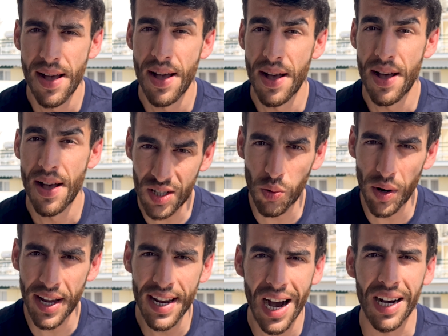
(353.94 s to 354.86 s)
This
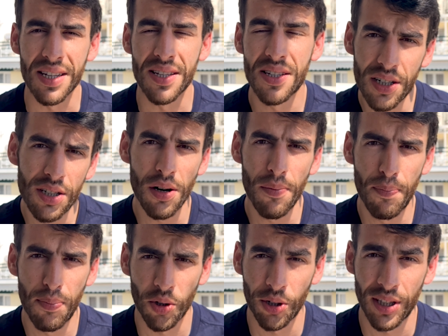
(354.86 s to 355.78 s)
way, a certain
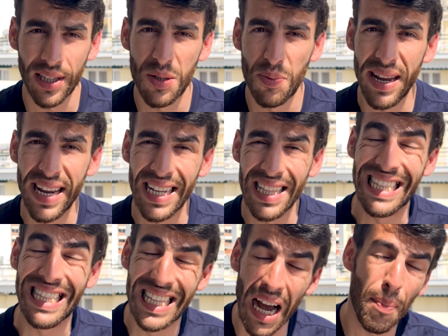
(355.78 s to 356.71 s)
product is being
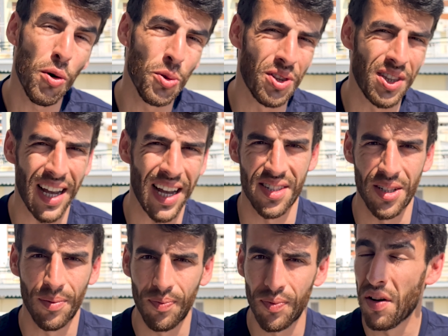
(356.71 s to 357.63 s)
double taxed.
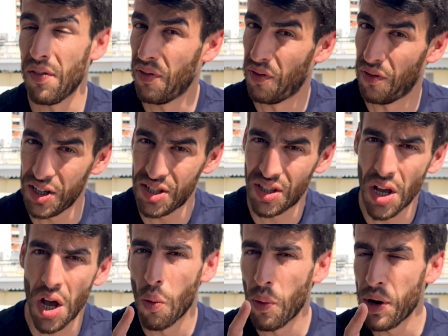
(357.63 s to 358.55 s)
First,
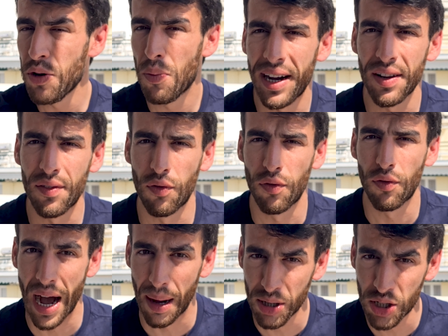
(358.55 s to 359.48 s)
when you buy it from
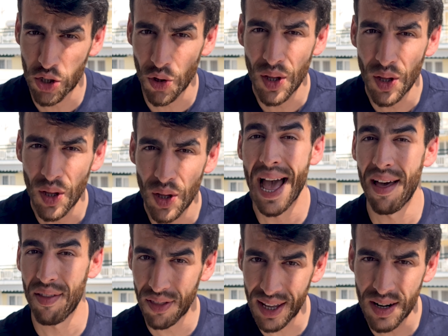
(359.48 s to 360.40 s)
Amazon,
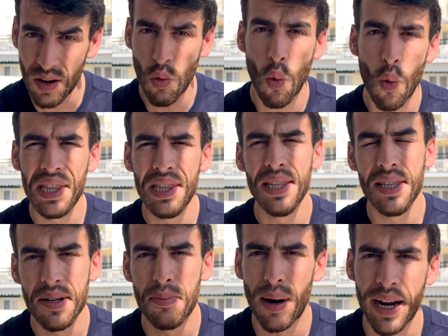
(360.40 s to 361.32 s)
and then when
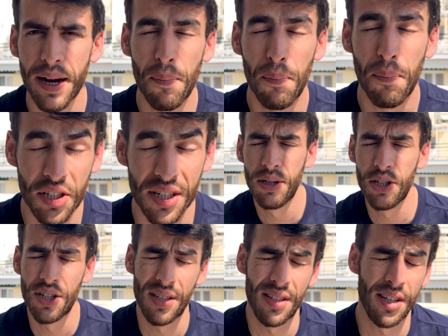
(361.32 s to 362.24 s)
the buyer
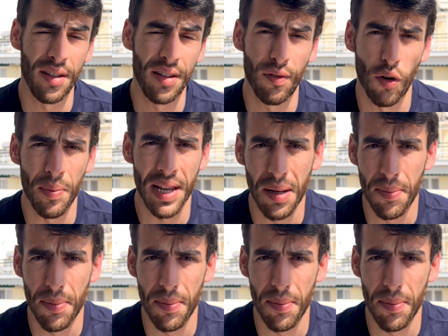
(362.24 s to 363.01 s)
purchases it from eBay.